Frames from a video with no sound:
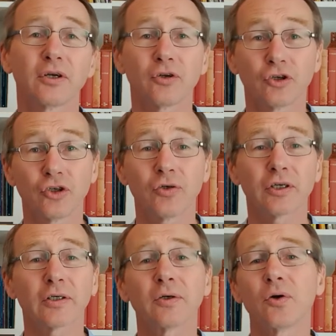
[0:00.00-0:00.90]

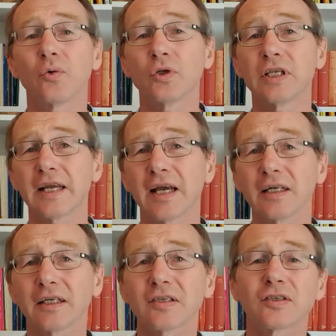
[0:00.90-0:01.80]
Judah was the
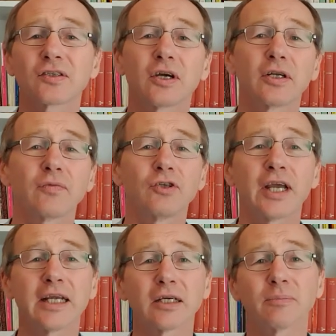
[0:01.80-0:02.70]
eldest son of
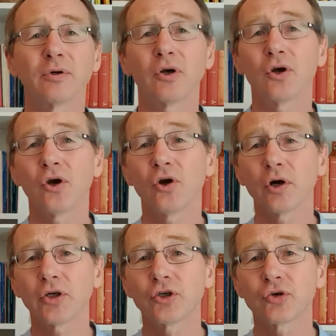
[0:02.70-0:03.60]
Jacob, who
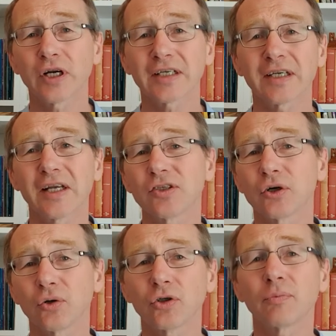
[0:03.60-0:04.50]
had tricked his
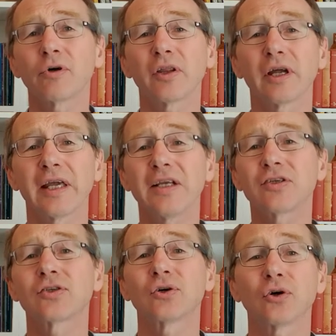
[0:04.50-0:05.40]
older brother
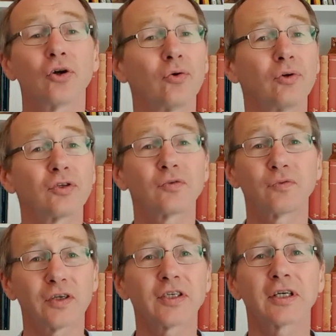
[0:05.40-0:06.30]
Esau, who was
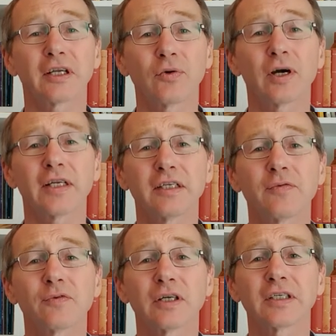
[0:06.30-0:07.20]
physically quite
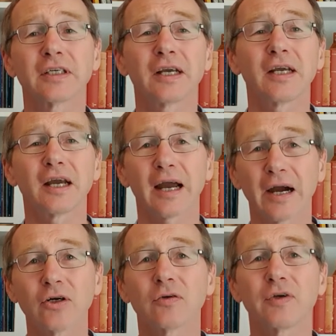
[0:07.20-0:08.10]
different,
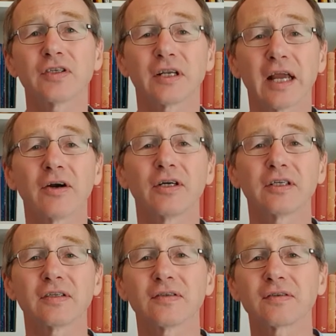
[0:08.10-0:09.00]
out of his
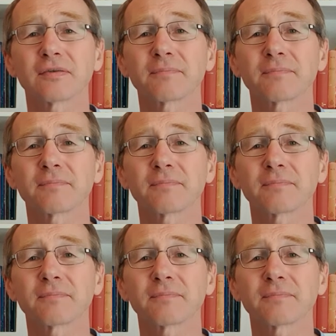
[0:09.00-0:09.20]
inheritance.